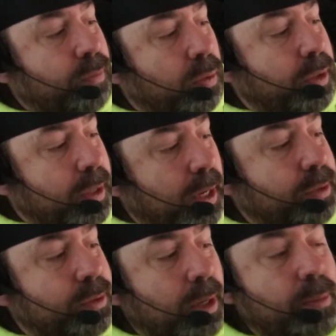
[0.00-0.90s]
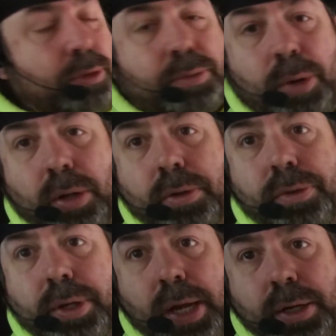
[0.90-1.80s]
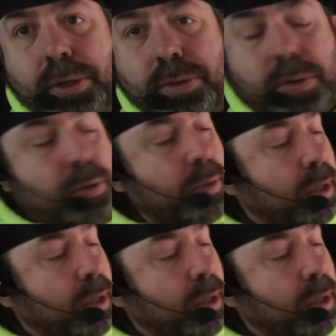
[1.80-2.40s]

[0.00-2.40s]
for the next number smaller than 82.